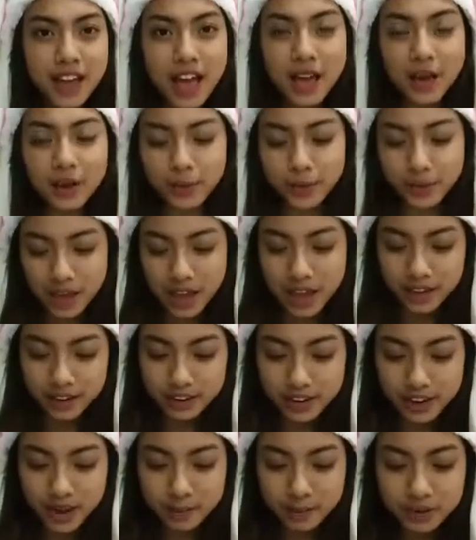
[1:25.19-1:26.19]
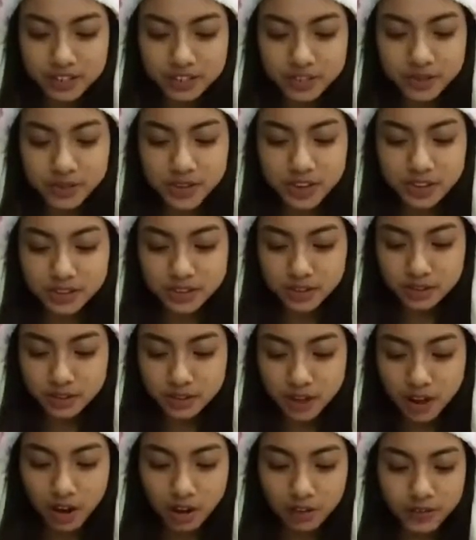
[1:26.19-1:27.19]
Now, the
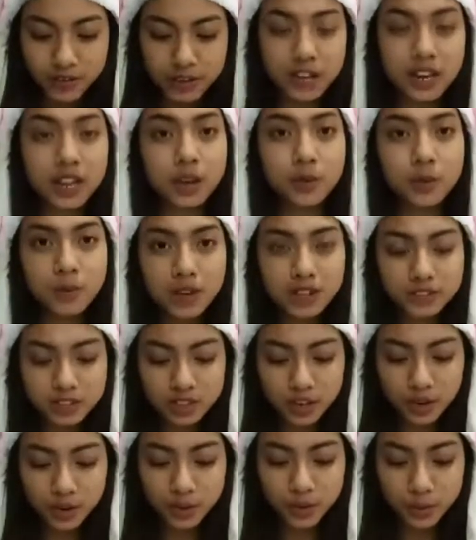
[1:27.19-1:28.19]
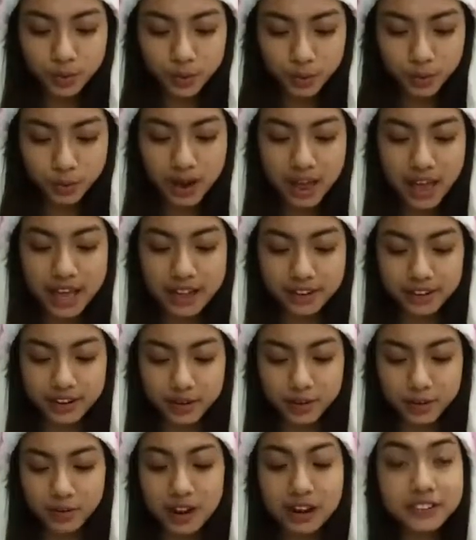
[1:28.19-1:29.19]
appreciation of the language grew
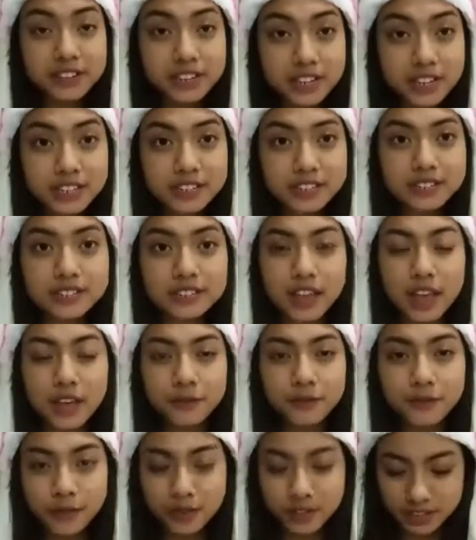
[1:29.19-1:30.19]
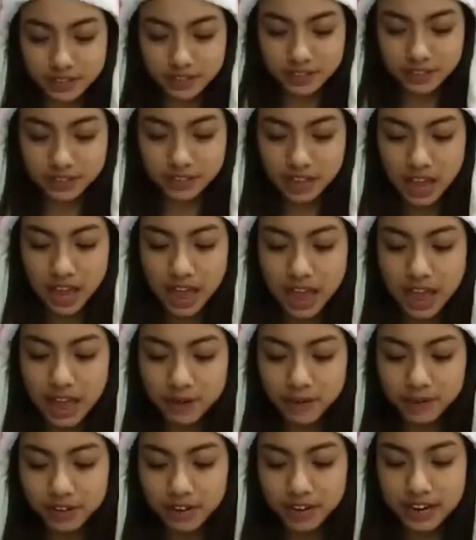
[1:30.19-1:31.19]
and the various efforts
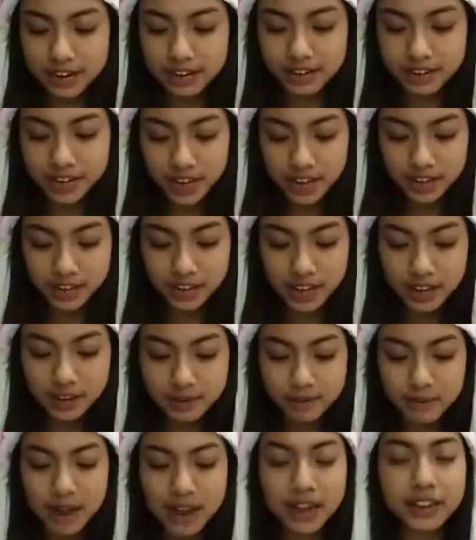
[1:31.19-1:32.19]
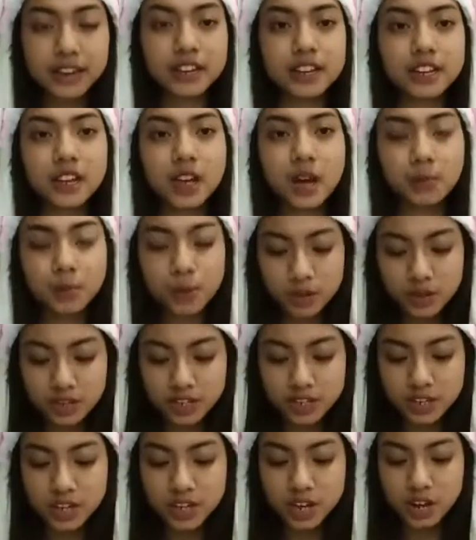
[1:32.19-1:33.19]
were undertaken by the
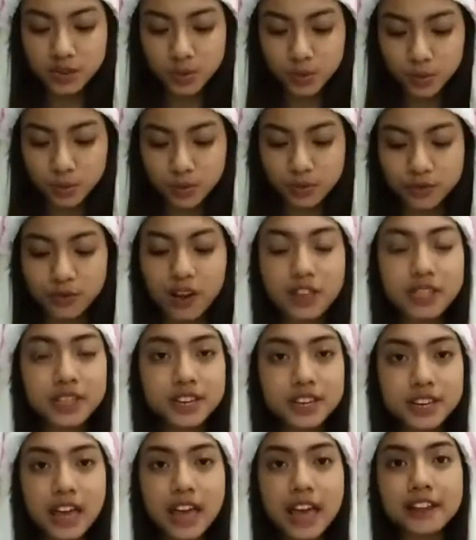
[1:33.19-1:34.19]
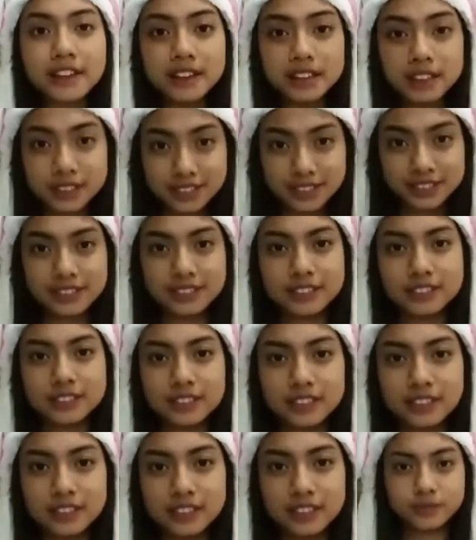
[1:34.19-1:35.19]
community to further enhance